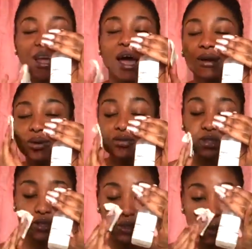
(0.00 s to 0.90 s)
I love
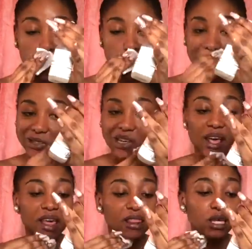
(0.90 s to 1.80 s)
it so much.
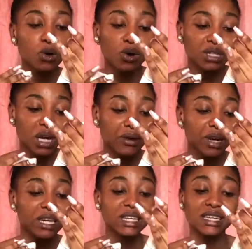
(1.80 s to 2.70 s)
The
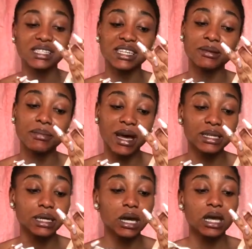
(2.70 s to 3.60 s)
Ordinary
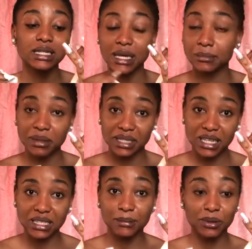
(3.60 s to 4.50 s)
Niacinamide
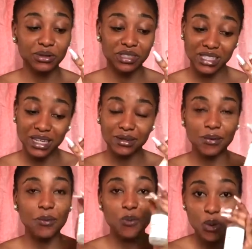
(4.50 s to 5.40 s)
10% plus zinc
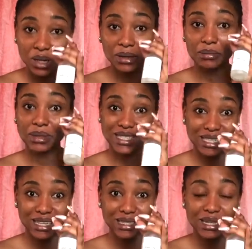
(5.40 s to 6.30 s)

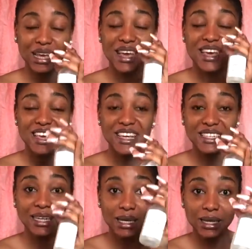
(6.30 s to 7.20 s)
1%.
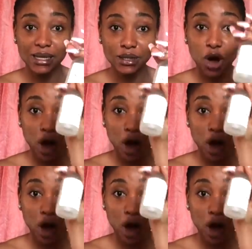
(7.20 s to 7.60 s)
It is